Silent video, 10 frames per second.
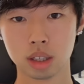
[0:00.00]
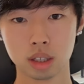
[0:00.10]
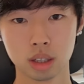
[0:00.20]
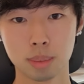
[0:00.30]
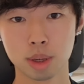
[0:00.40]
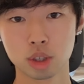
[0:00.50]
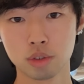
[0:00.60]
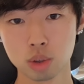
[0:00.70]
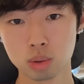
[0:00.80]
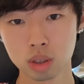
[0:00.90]
a bunch of
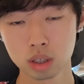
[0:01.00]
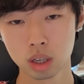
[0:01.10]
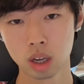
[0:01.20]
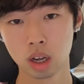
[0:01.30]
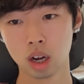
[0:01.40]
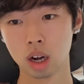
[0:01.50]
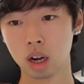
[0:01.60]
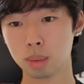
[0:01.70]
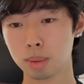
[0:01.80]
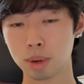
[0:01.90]
views,
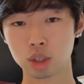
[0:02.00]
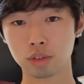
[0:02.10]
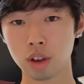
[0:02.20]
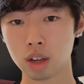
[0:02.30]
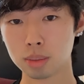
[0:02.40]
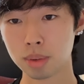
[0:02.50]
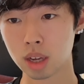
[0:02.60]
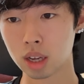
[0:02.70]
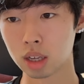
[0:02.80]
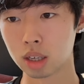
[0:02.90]
a bunch of fame,
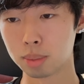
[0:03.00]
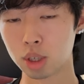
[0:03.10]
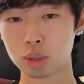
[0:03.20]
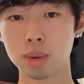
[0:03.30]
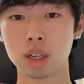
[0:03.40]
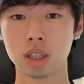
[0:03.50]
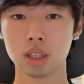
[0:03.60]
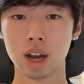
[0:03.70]
and a bunch of money.